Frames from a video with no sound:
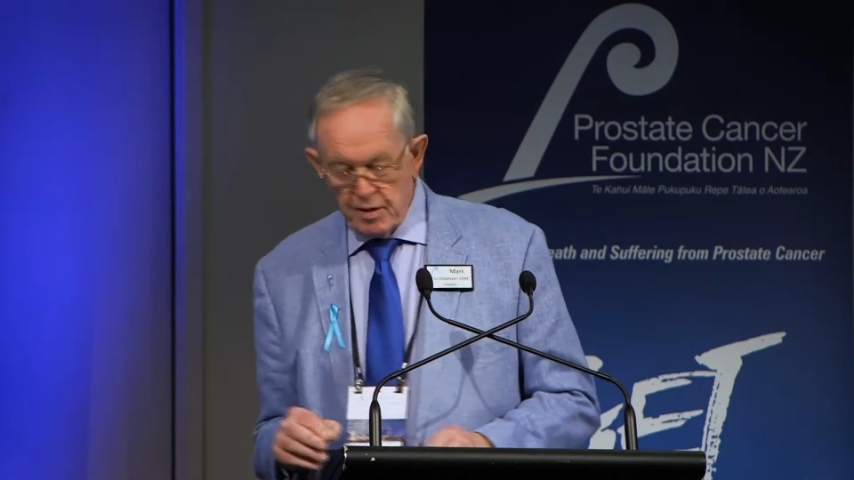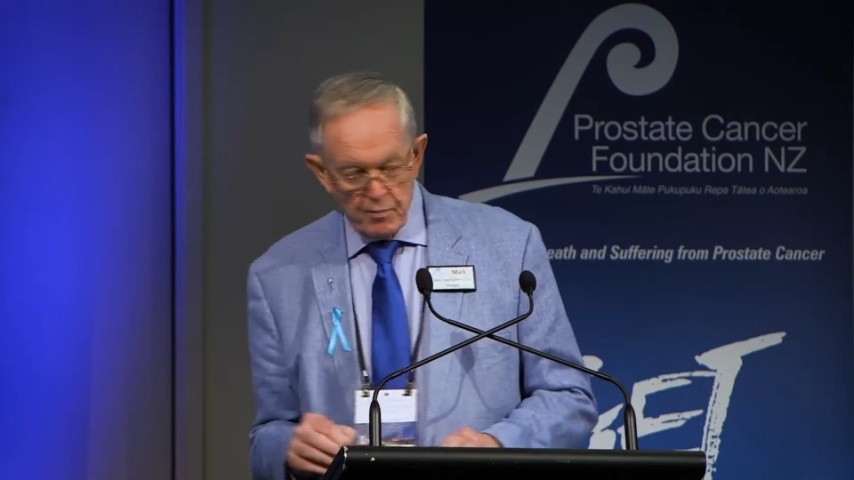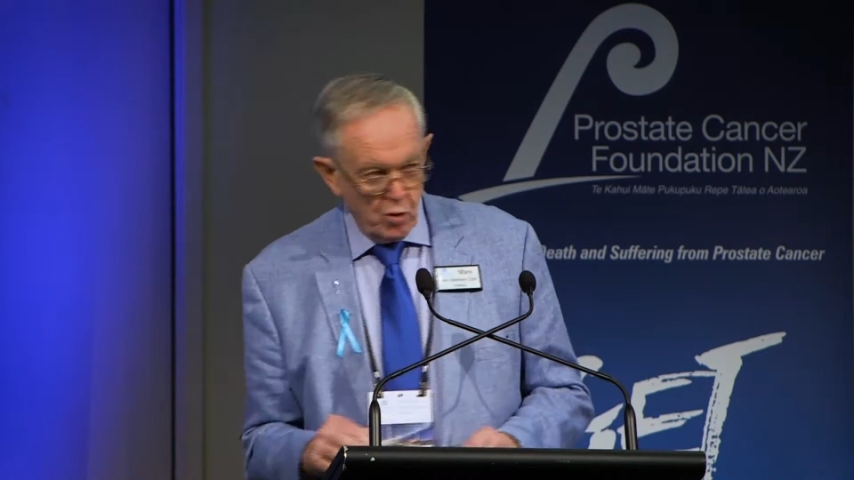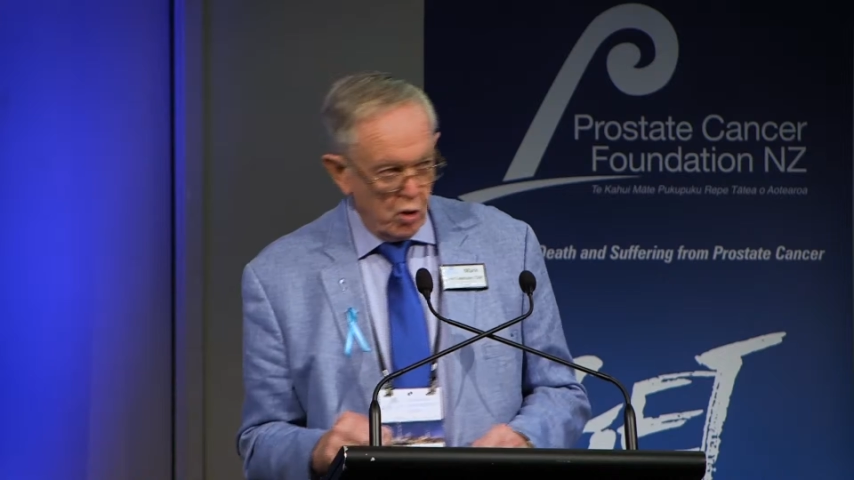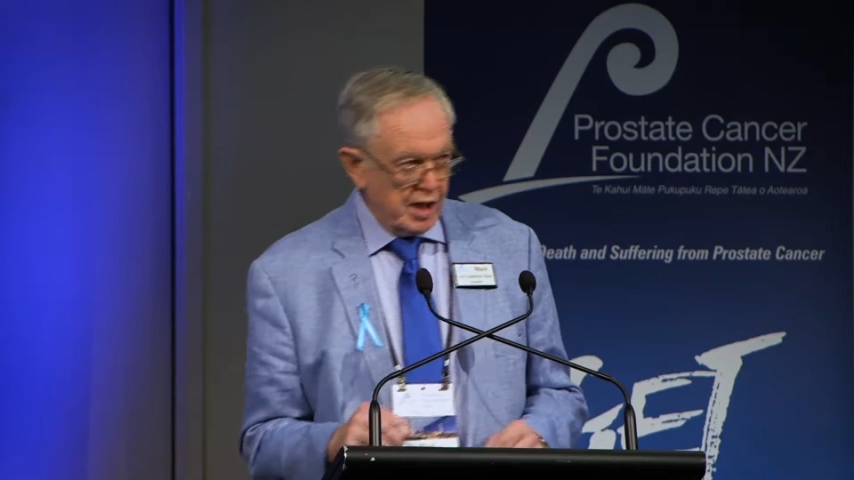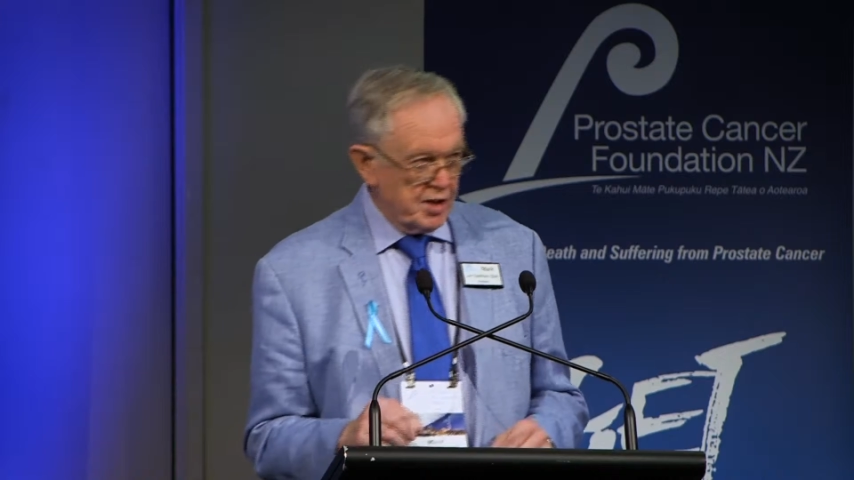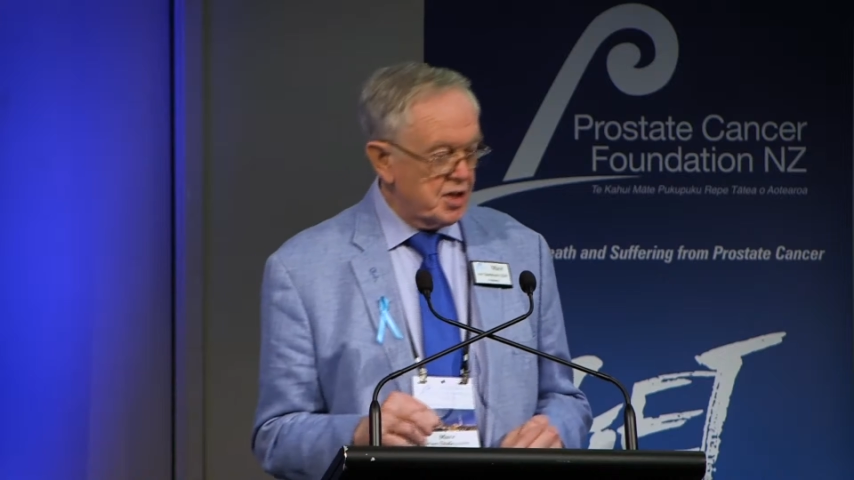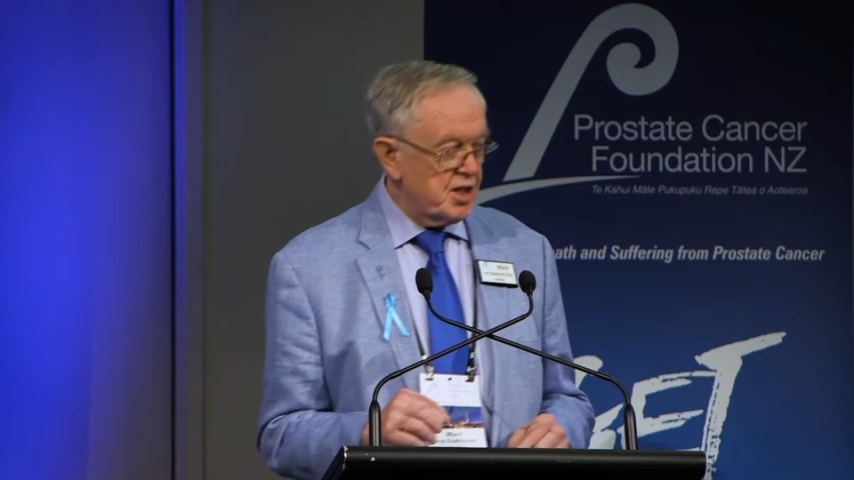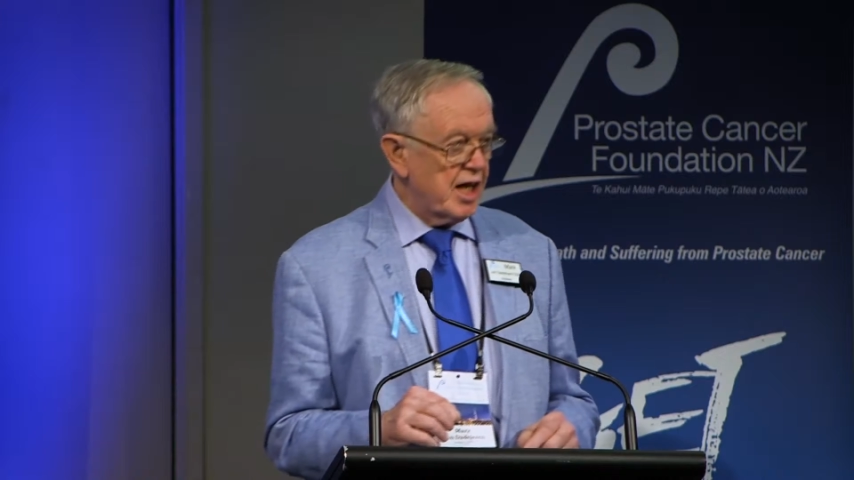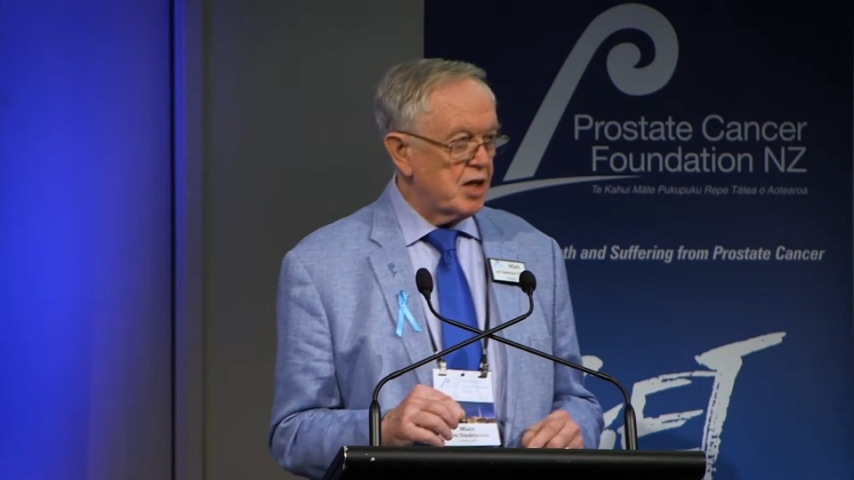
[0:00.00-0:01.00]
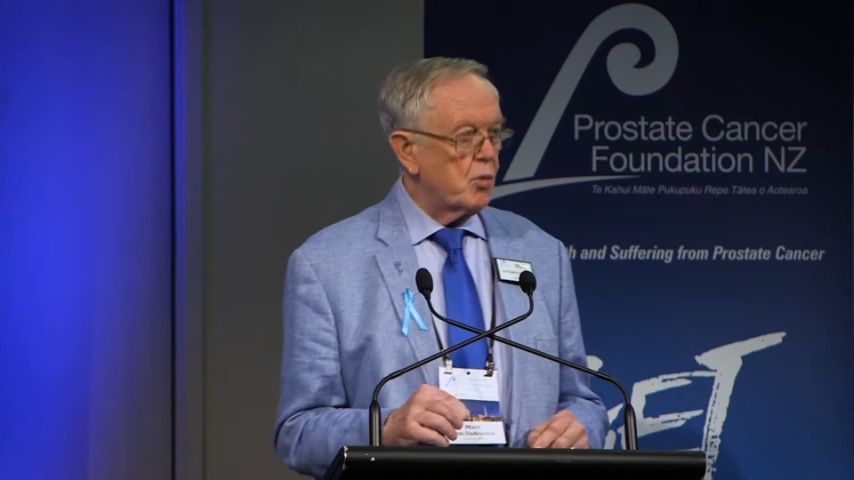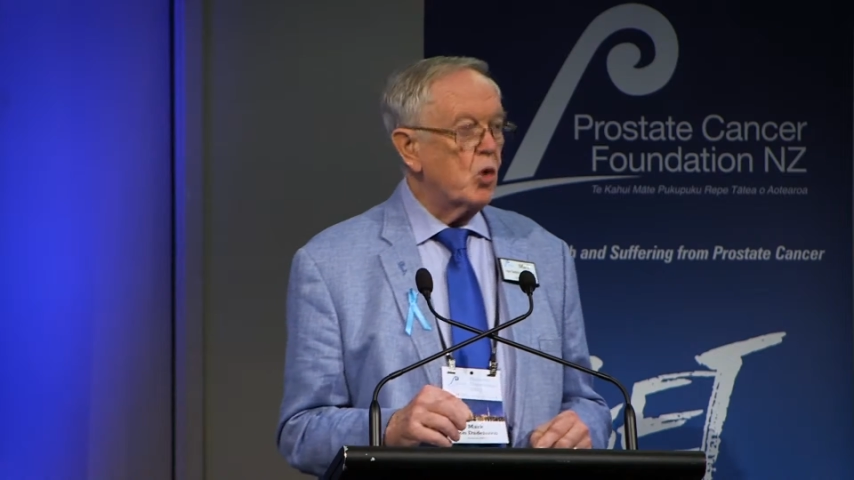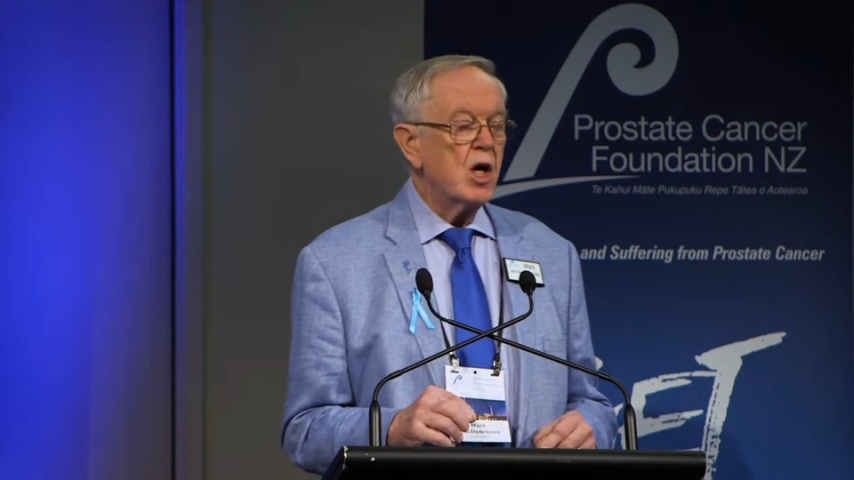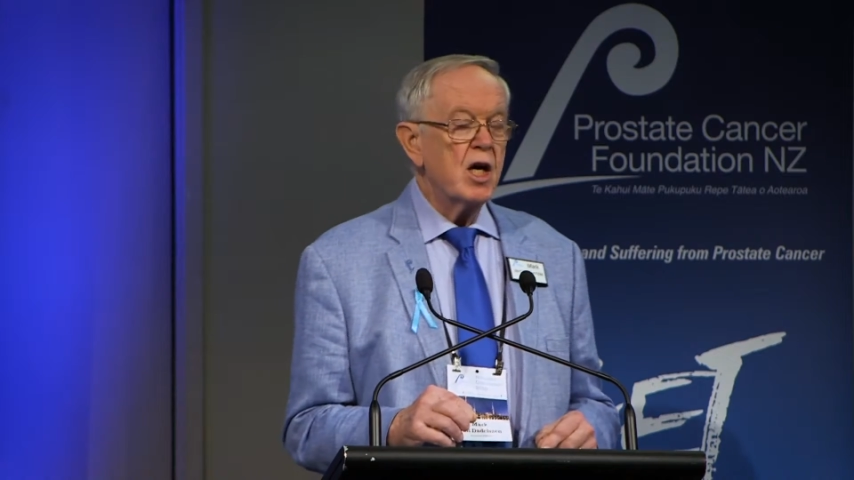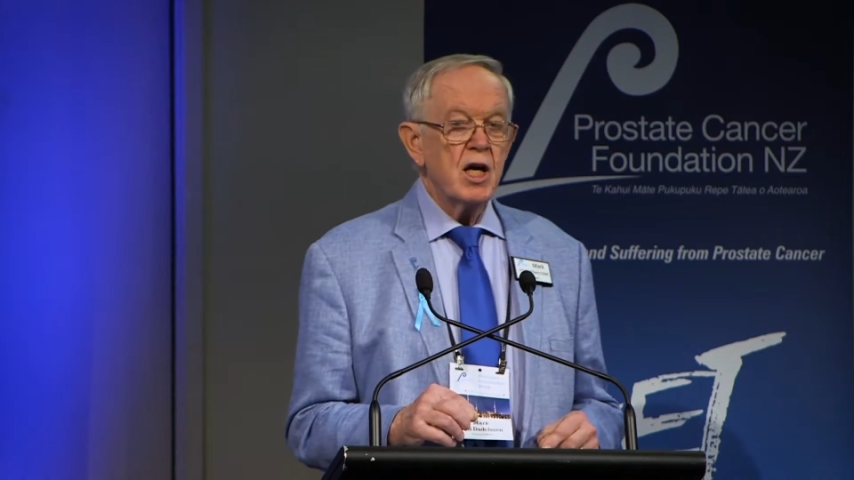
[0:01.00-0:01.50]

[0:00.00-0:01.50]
more understandable.